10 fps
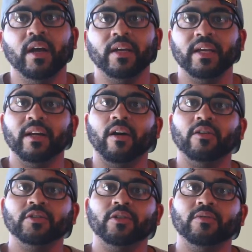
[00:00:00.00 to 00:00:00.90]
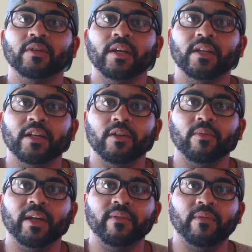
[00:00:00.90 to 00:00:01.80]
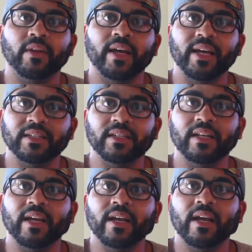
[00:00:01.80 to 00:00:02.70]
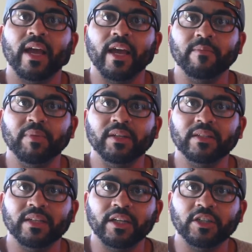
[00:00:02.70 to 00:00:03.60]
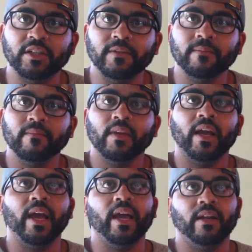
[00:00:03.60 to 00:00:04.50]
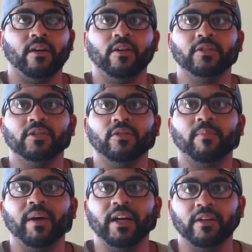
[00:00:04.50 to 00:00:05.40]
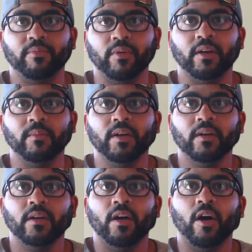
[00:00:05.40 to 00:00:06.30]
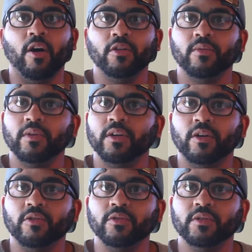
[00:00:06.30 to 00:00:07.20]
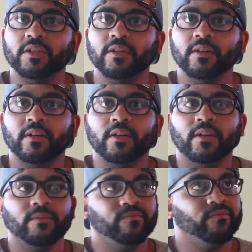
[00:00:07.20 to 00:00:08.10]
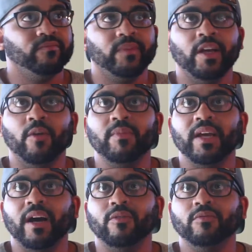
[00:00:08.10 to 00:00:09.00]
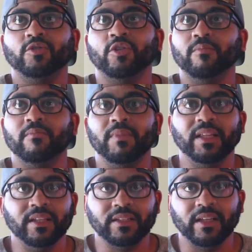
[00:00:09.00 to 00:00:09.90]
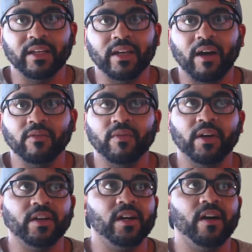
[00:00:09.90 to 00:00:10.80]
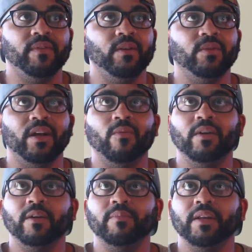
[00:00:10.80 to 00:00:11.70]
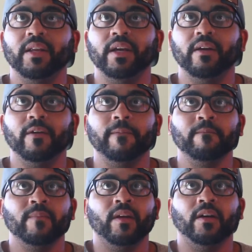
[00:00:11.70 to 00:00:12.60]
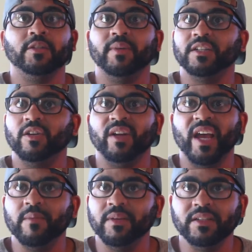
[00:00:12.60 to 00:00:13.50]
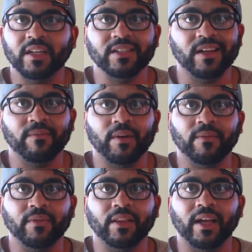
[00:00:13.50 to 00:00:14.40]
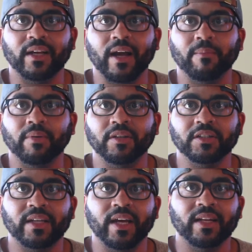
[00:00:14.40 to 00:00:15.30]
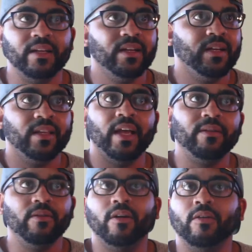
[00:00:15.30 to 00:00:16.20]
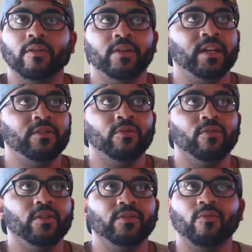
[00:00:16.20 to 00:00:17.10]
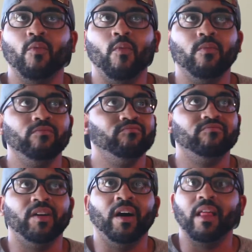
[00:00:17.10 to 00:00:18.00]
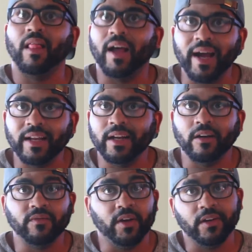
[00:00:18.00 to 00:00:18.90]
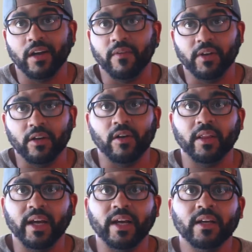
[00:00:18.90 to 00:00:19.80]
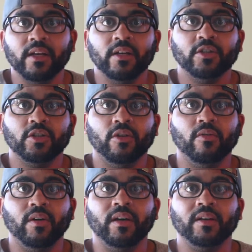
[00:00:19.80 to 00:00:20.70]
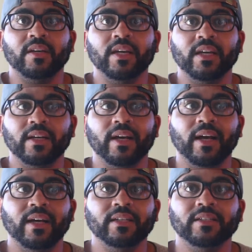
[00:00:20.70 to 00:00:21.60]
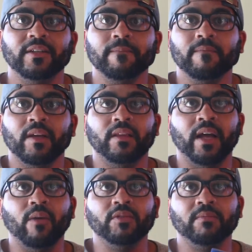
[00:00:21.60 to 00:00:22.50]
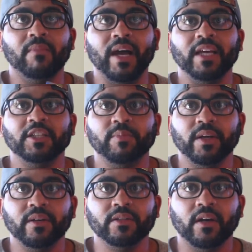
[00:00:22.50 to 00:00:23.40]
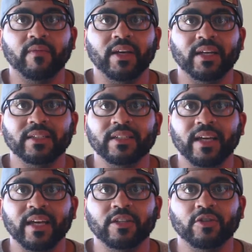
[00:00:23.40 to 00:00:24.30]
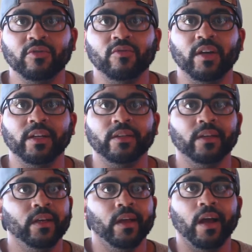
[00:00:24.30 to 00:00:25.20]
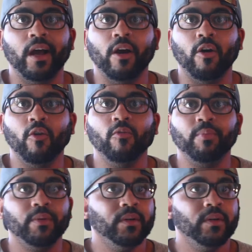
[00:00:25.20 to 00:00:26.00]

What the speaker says: Again, I also did the Ready for the HESI, that AP section, and also the Pocket Prep. All 3 of those helped me out tremendously. I was very confident when I went up in there, especially on the AP section. I felt like I punched that door a lot, and I was very confident on that. So again, guys, that was my experience of the HESI A2, and I hope